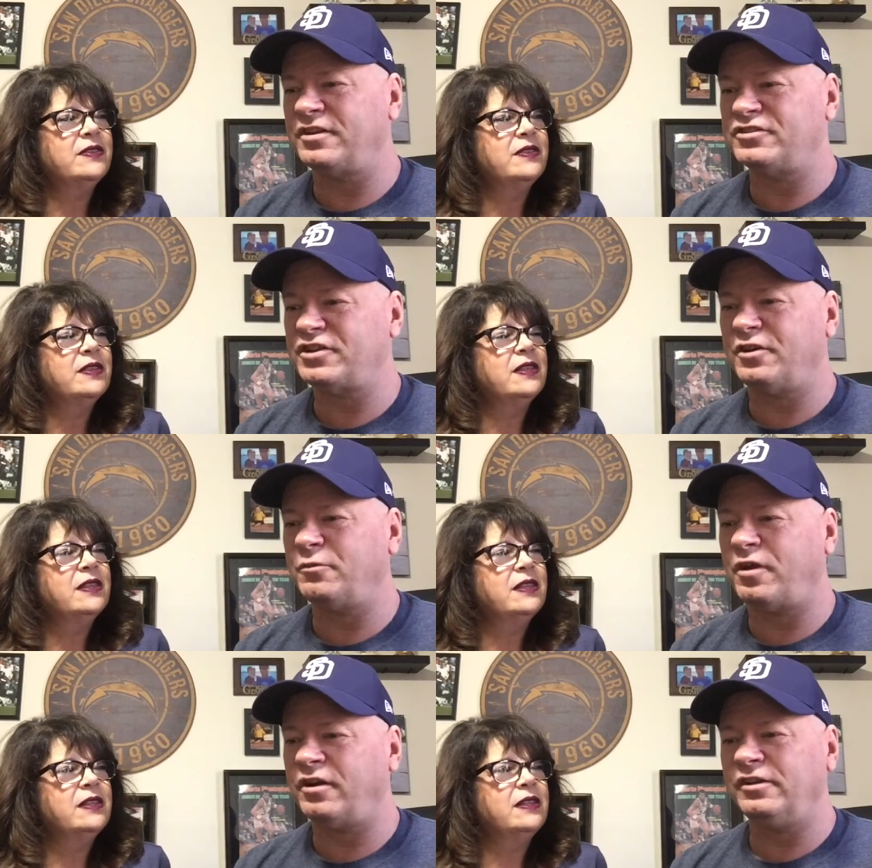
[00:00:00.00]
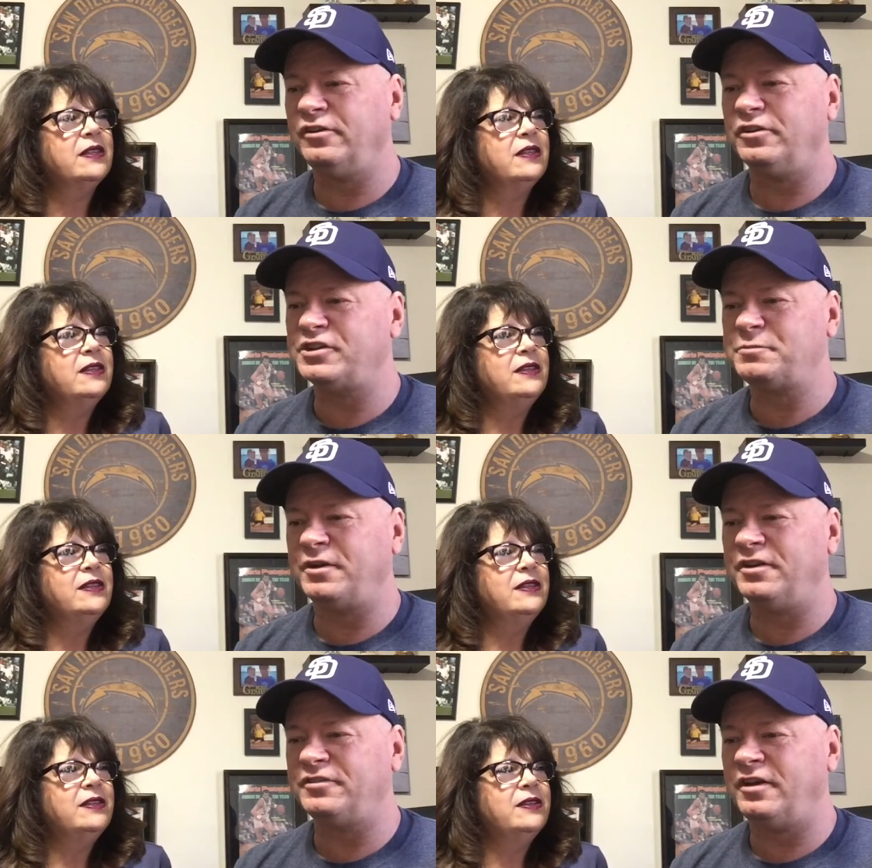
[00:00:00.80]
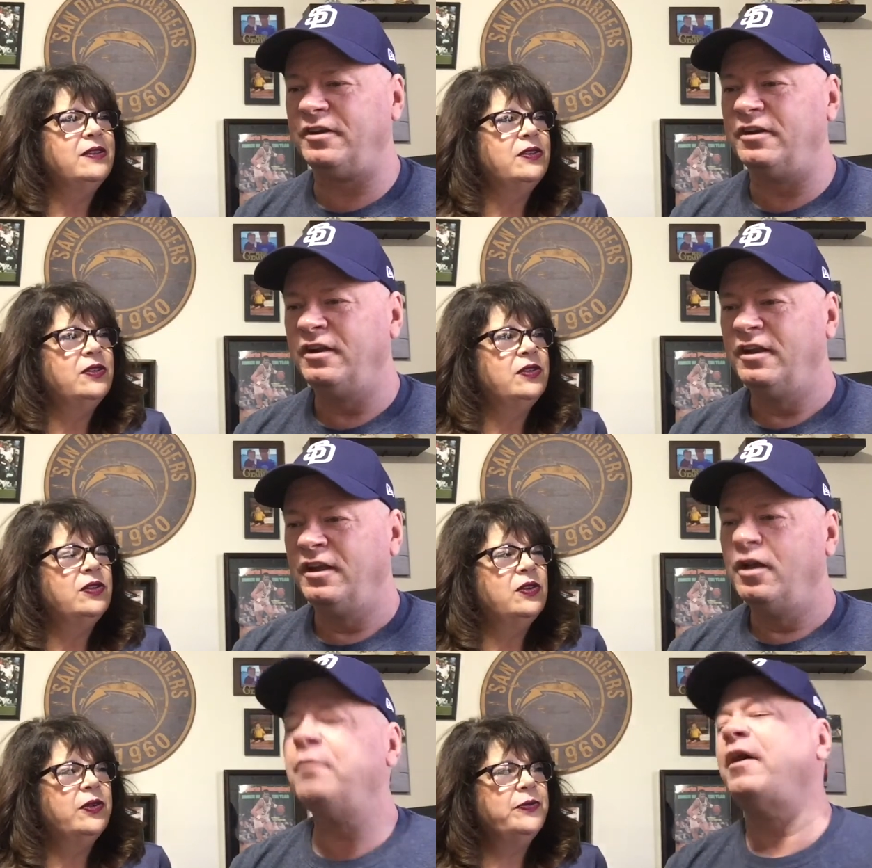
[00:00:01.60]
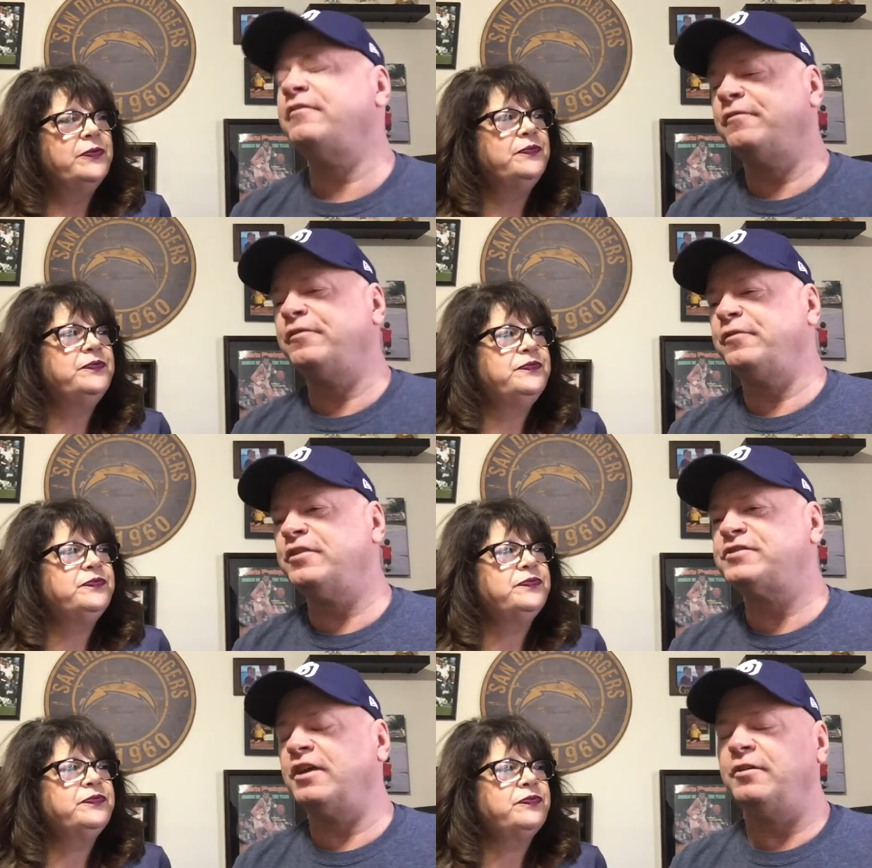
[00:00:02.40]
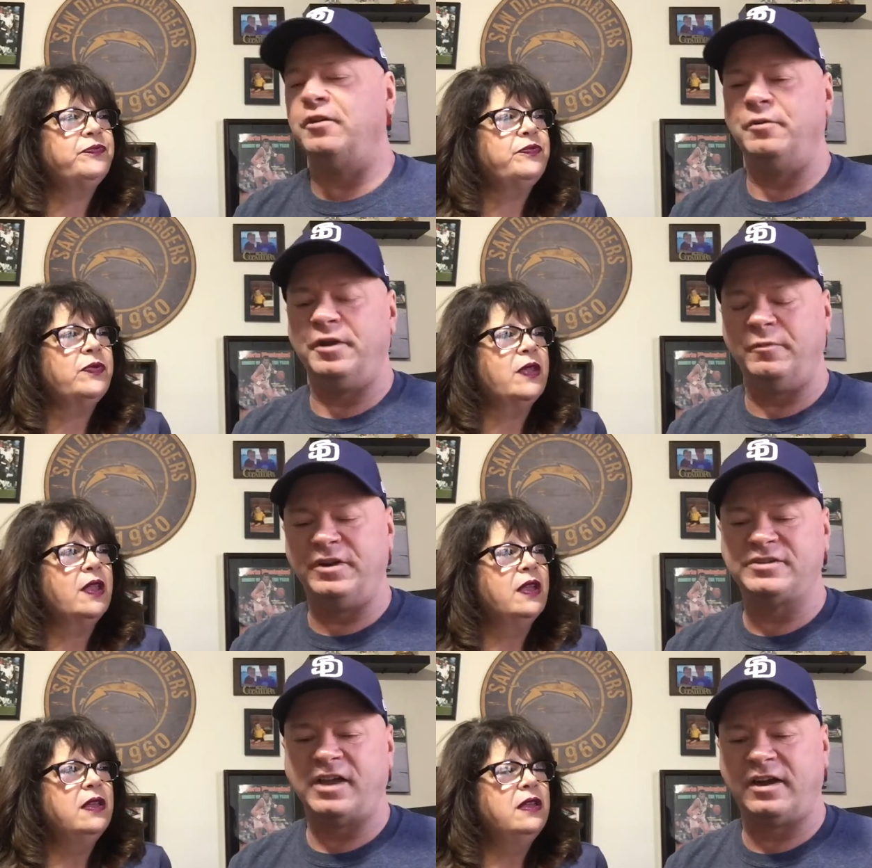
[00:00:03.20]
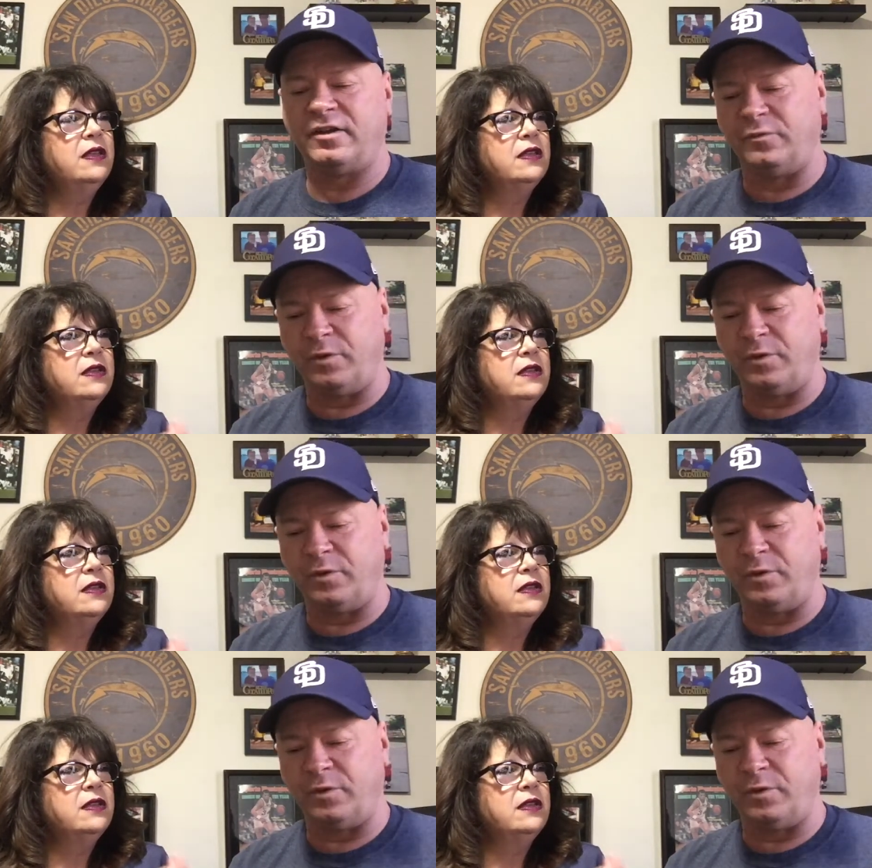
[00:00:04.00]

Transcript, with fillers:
Speaker 1: to share our little experience there. And oh, but I did say you know we we decided because